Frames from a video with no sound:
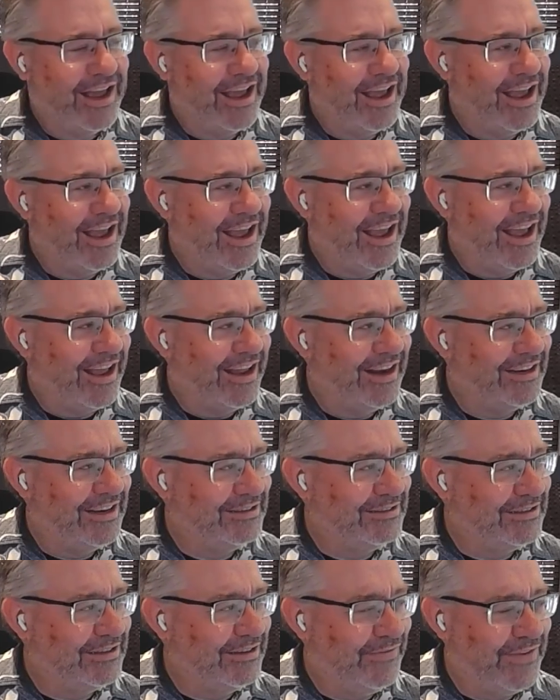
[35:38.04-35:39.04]

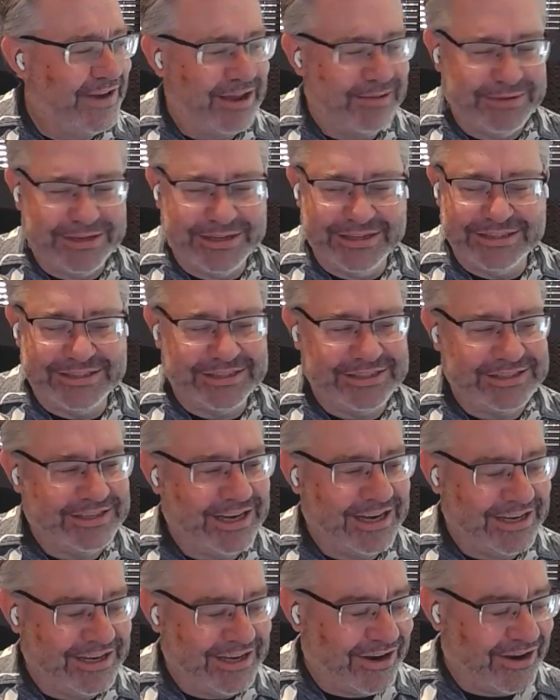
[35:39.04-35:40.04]
And the families
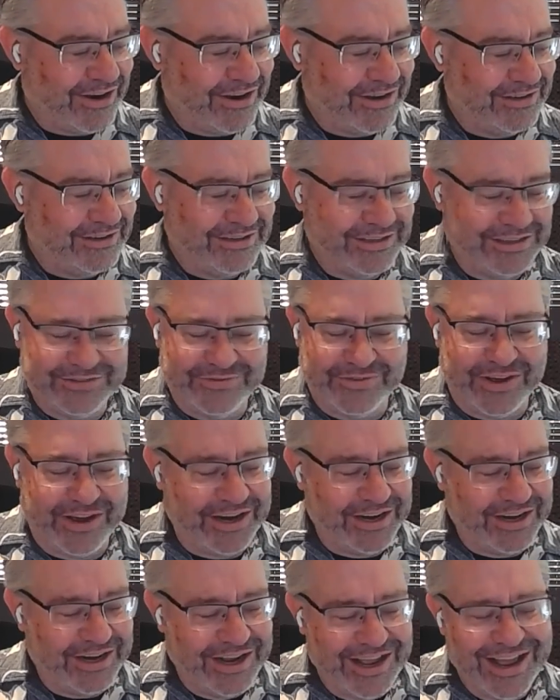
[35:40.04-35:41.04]
take care is
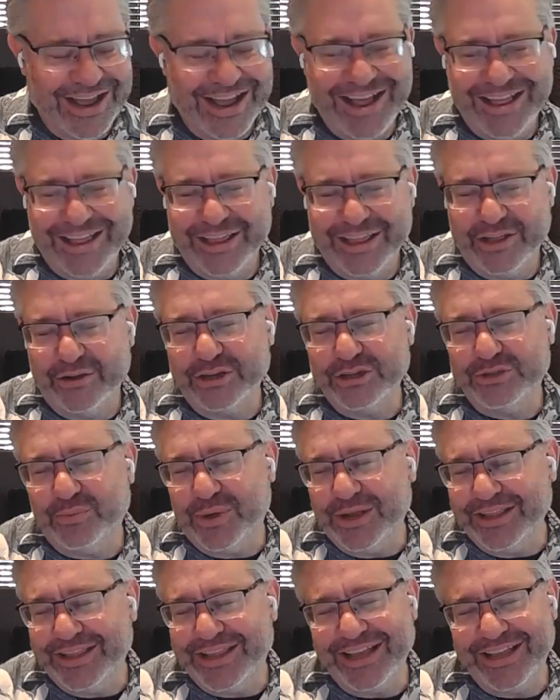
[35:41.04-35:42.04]
fine. There is
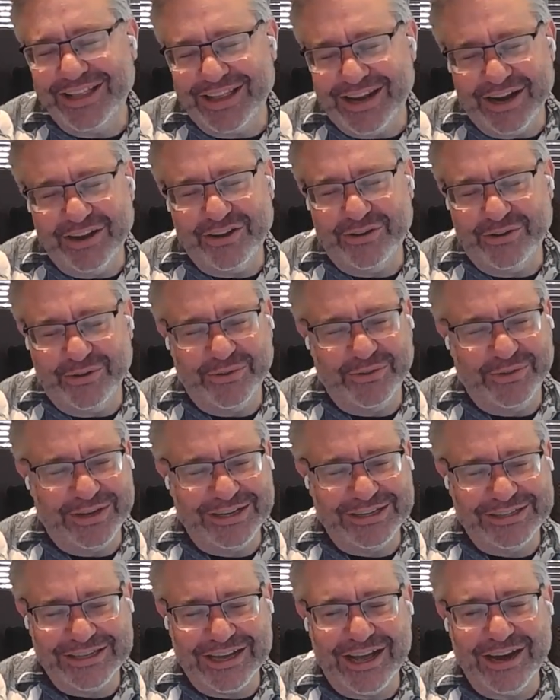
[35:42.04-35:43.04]
one thing that I do that
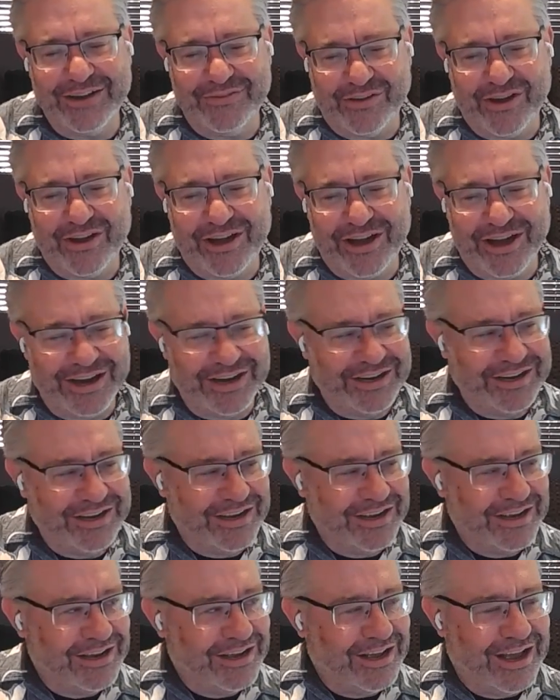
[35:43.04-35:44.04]
is kind of odd.
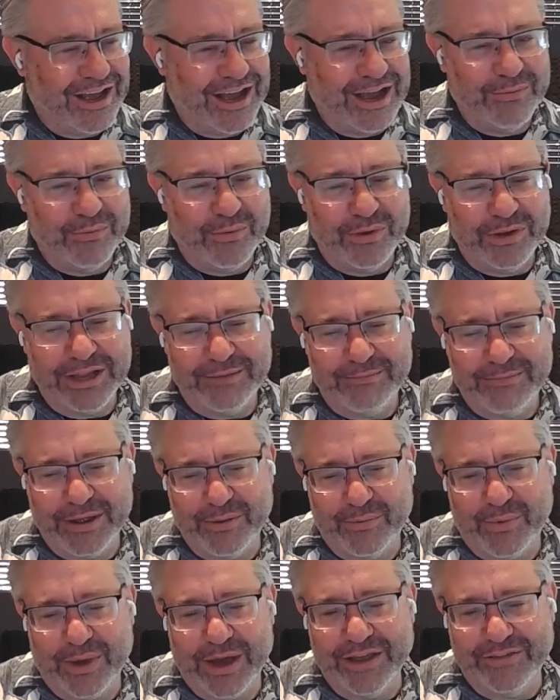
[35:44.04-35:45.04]
I won't let my
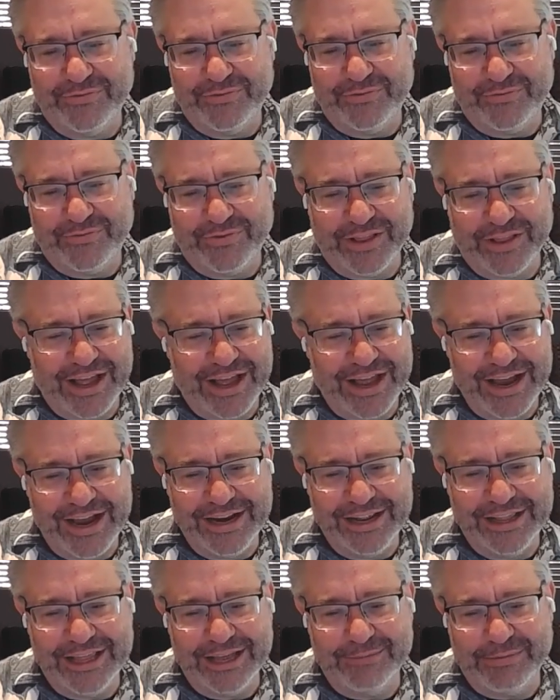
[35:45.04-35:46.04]
wife fly
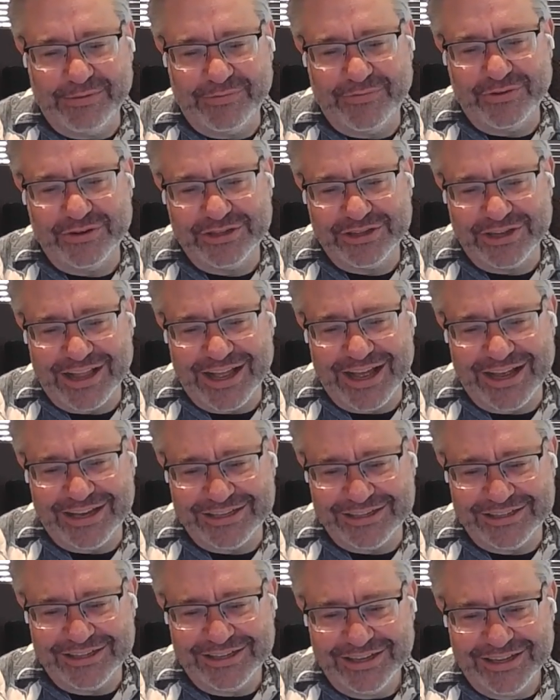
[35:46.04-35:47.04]
anything but first
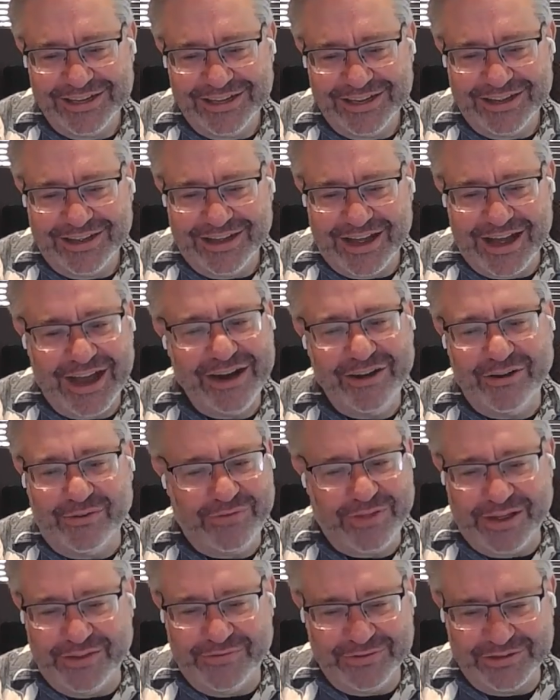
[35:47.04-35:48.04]
class. I
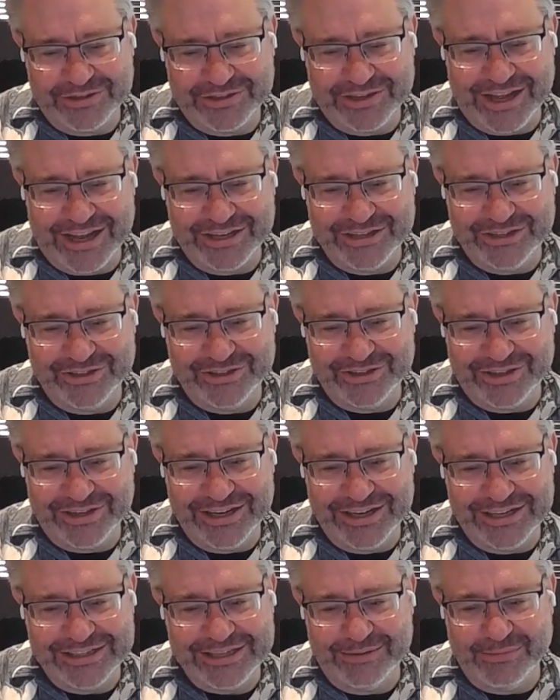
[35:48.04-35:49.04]
don't fly first class usually
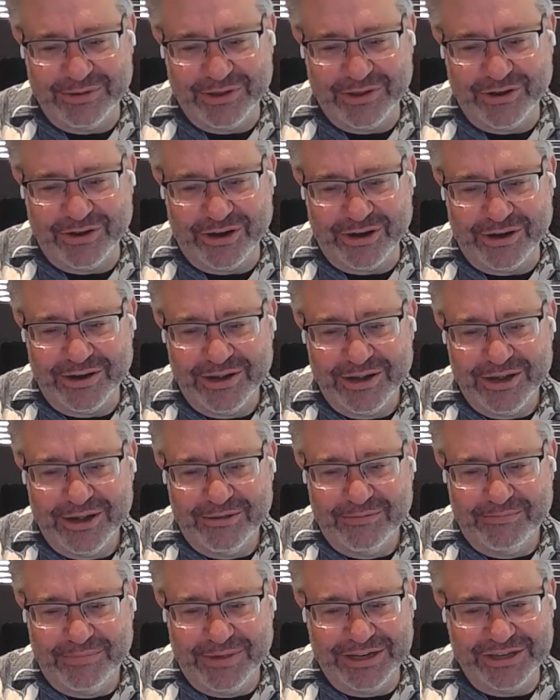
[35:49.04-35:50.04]
unless I'm with her,
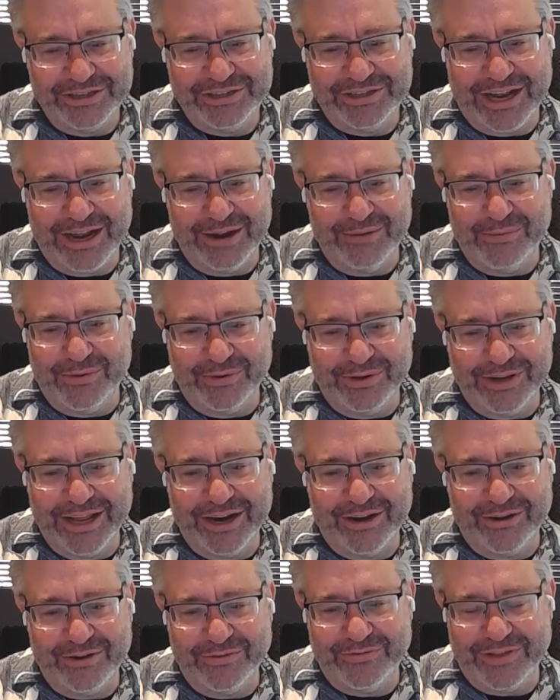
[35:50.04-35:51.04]
but I won't
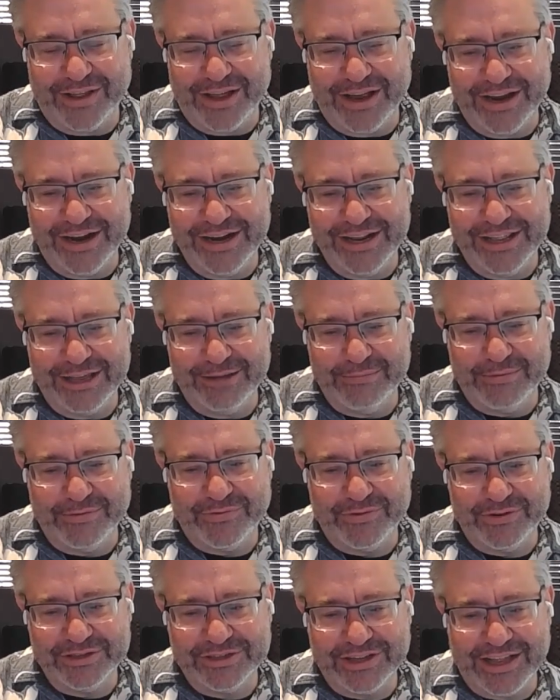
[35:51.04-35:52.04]
let her fly anything but
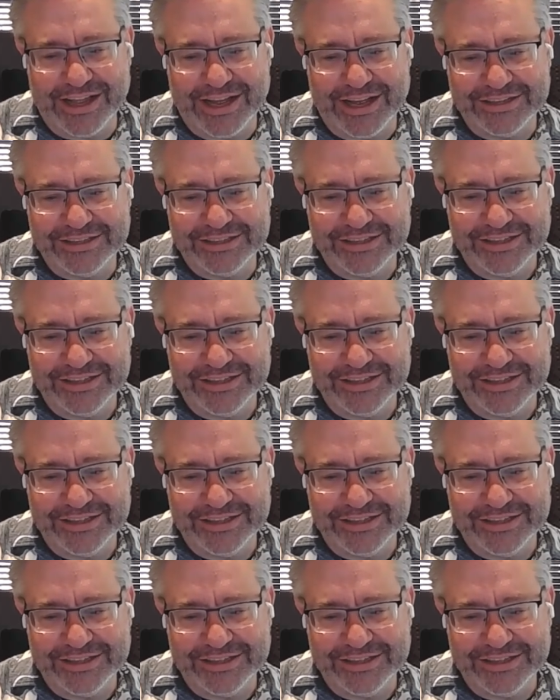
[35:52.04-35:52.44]
first class.